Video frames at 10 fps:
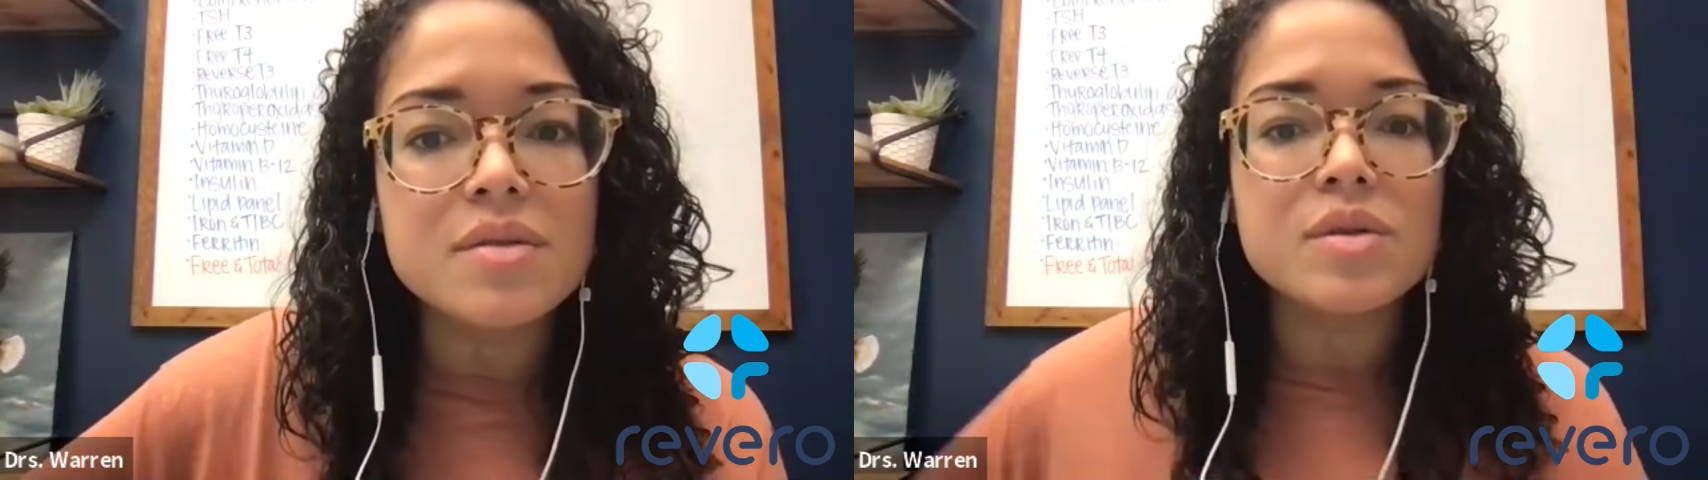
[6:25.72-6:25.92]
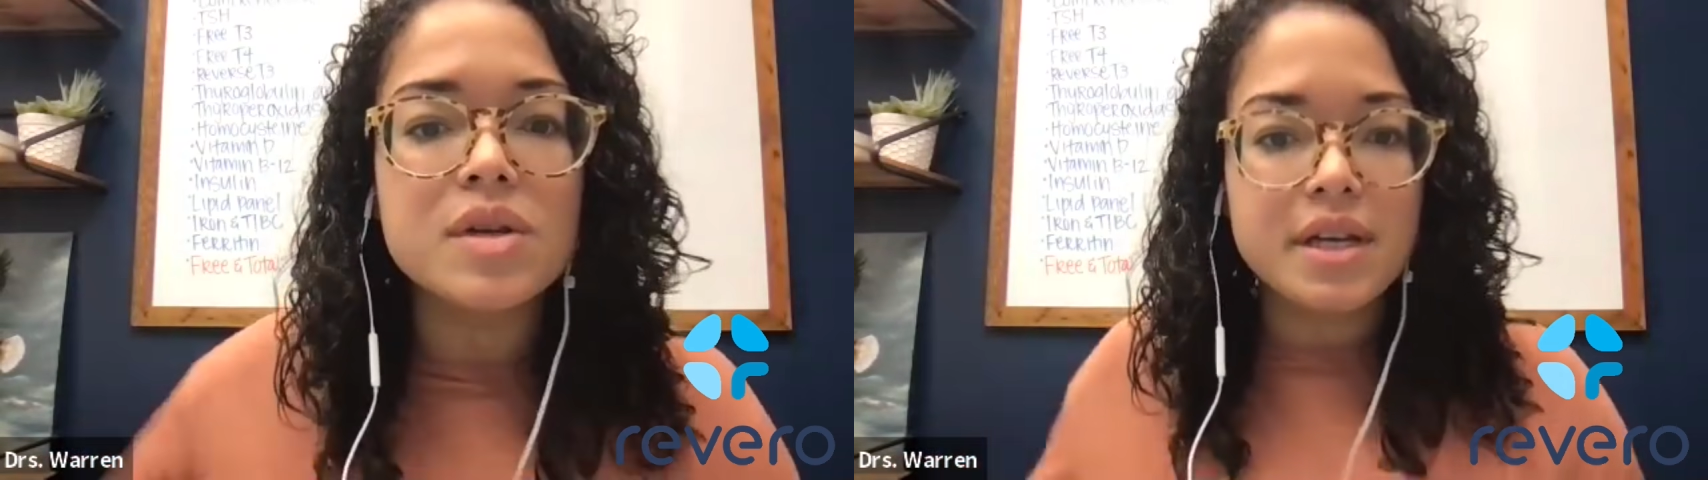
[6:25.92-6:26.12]

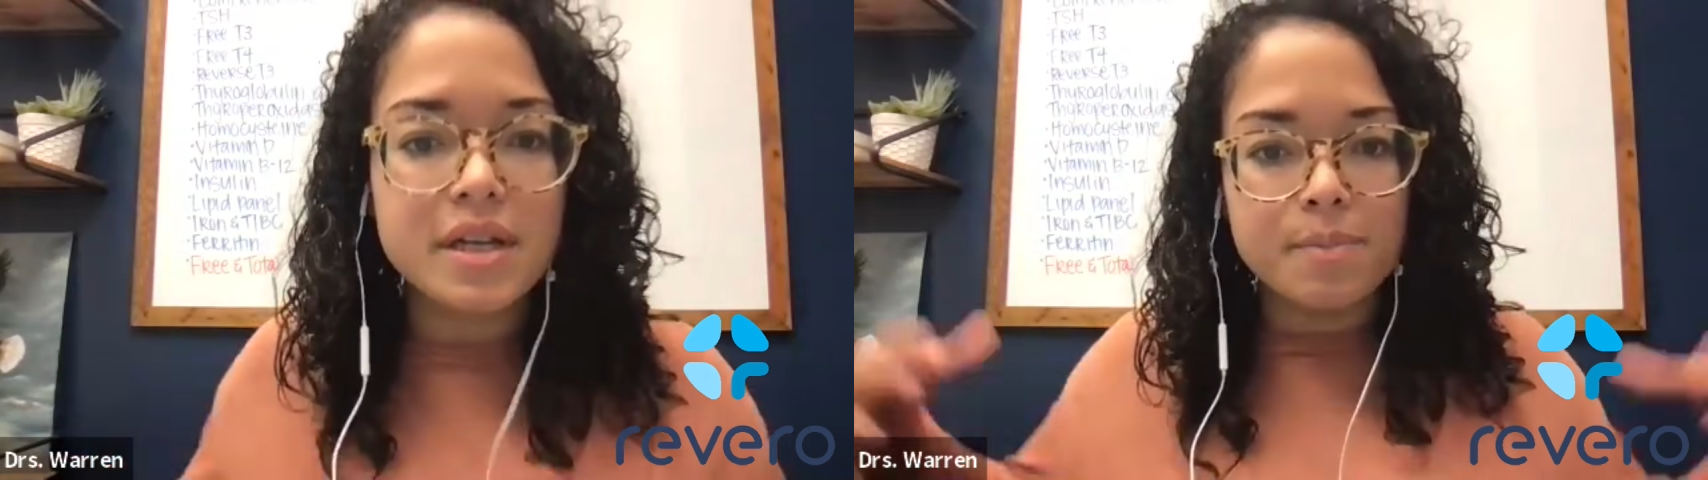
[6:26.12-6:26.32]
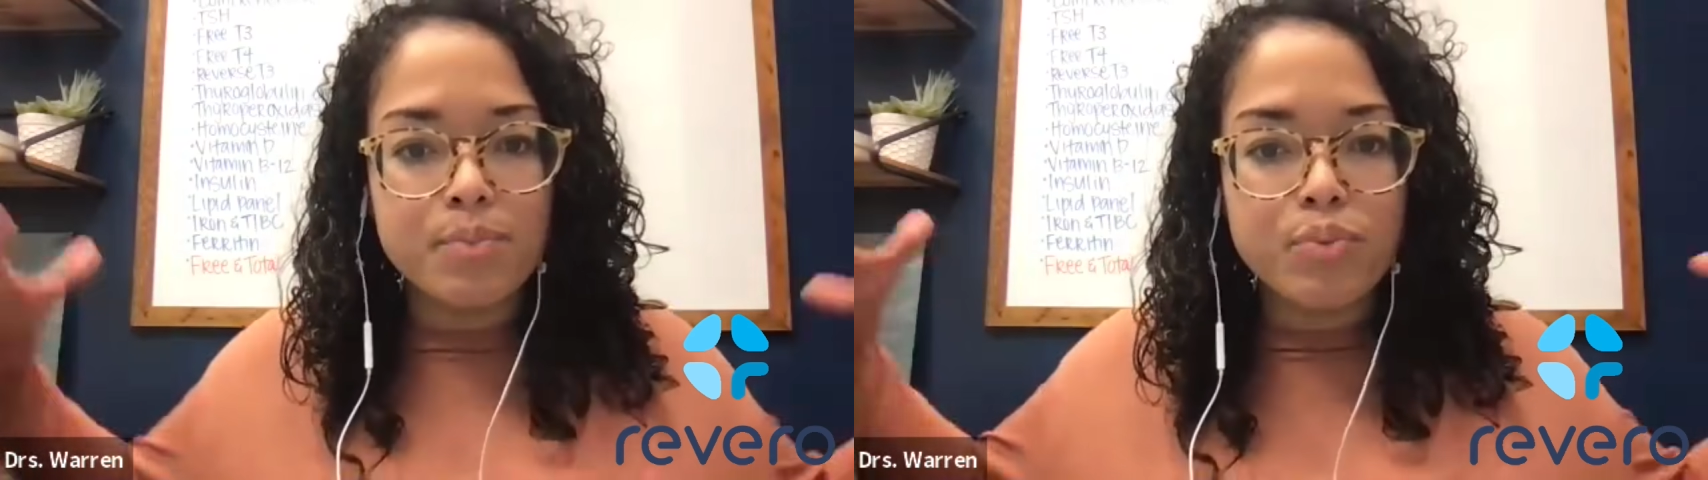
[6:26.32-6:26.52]
kind
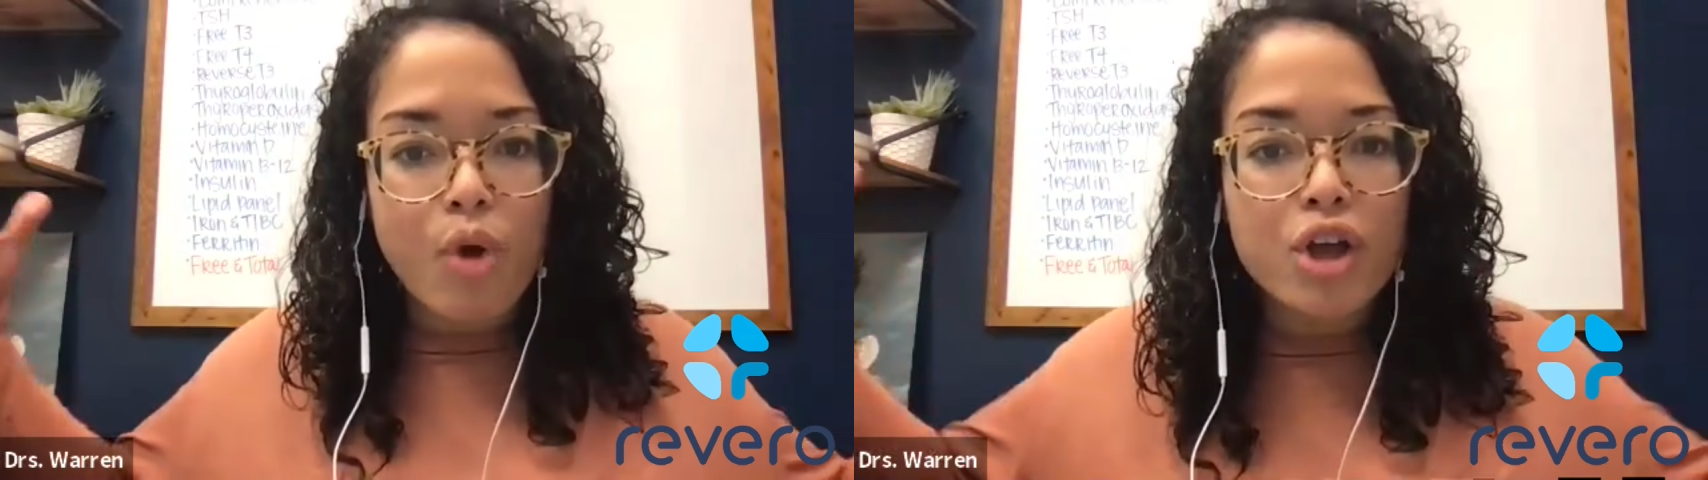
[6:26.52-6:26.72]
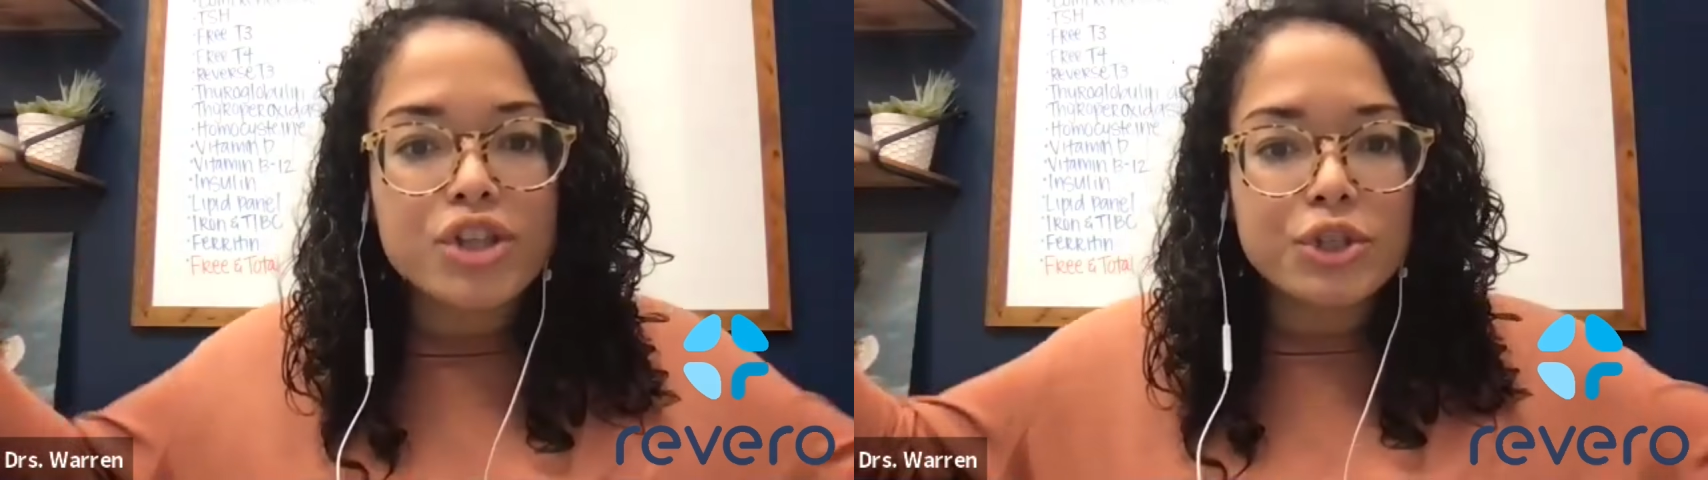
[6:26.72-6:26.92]
of
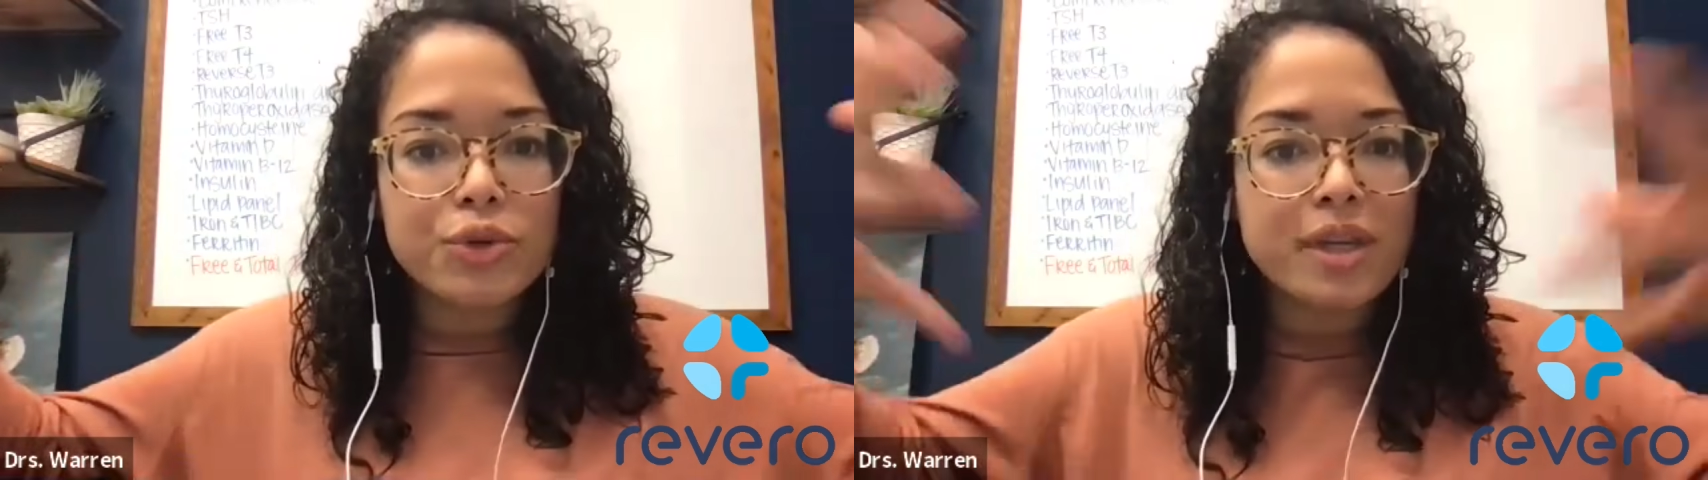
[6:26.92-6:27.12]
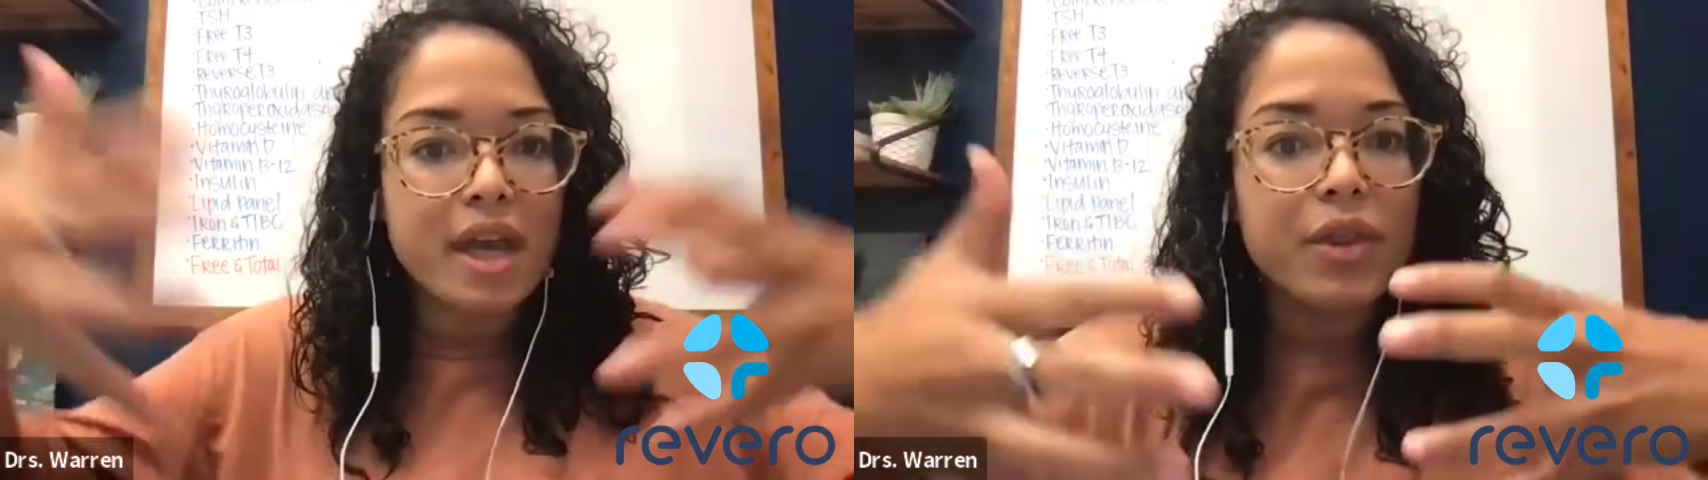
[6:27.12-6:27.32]
brought
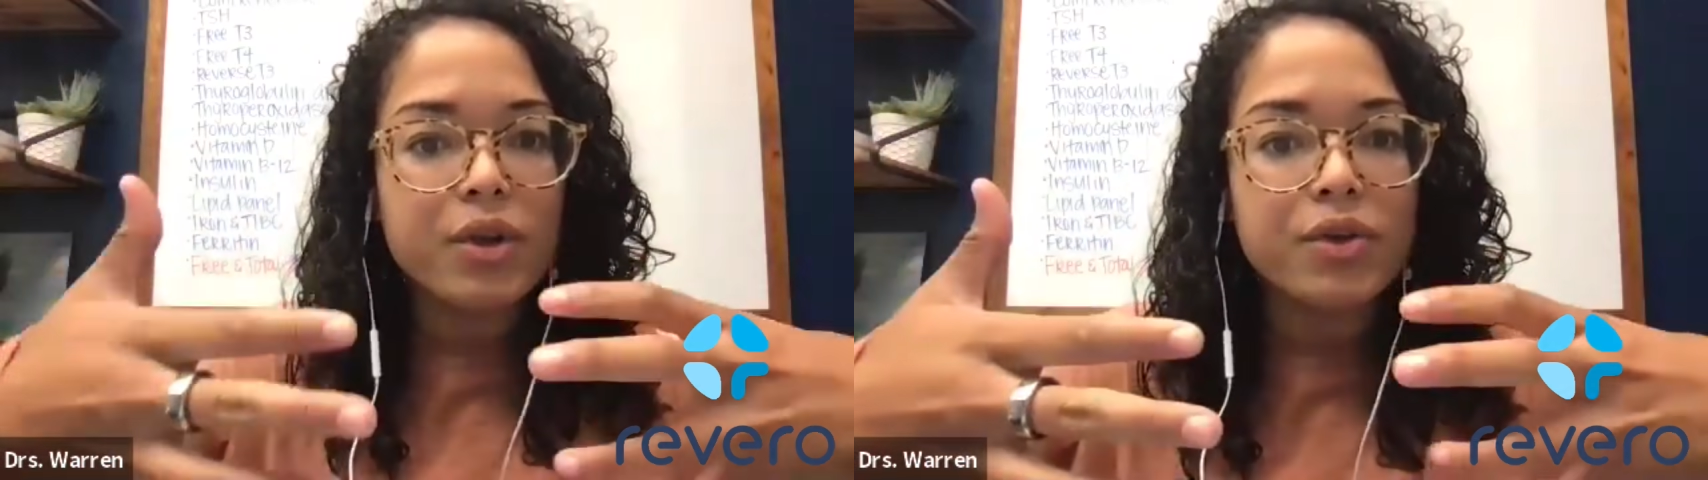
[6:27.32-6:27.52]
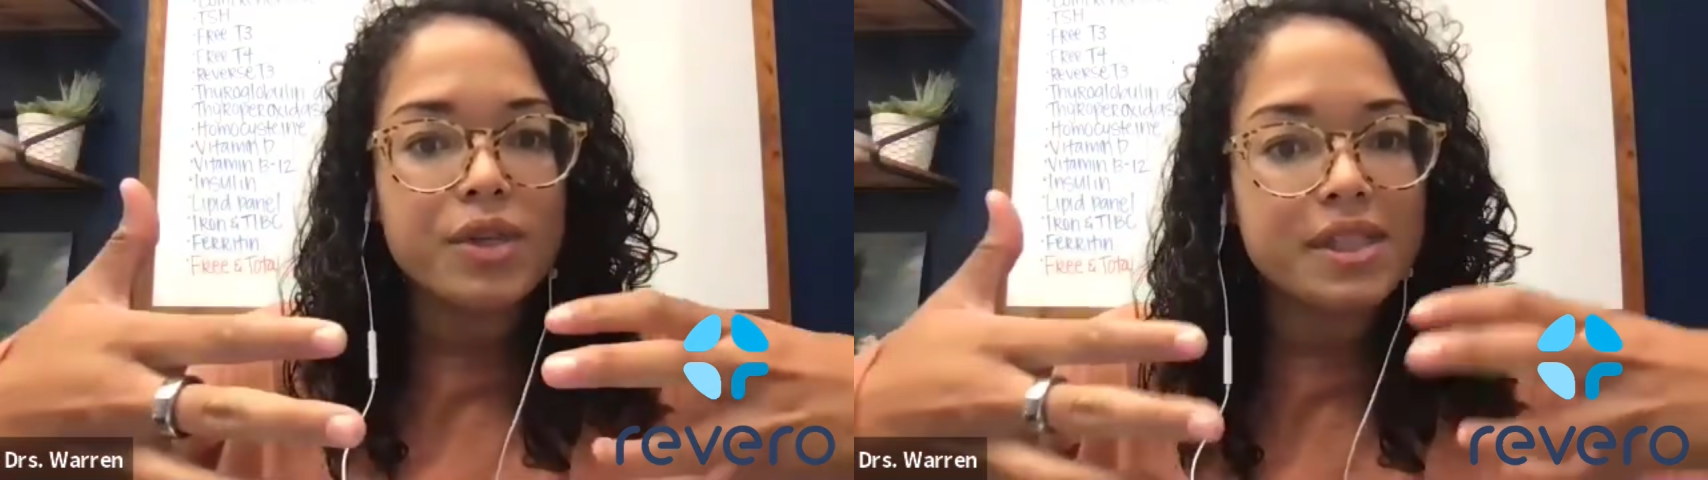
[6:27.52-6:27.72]

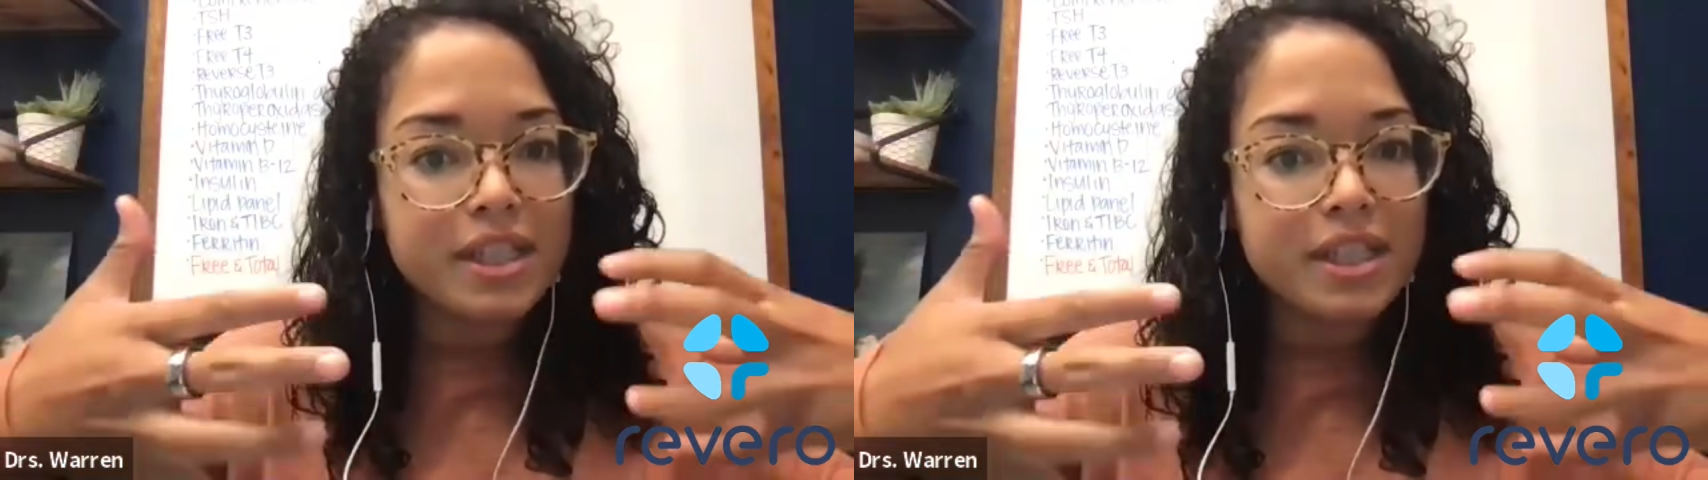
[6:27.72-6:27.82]
together this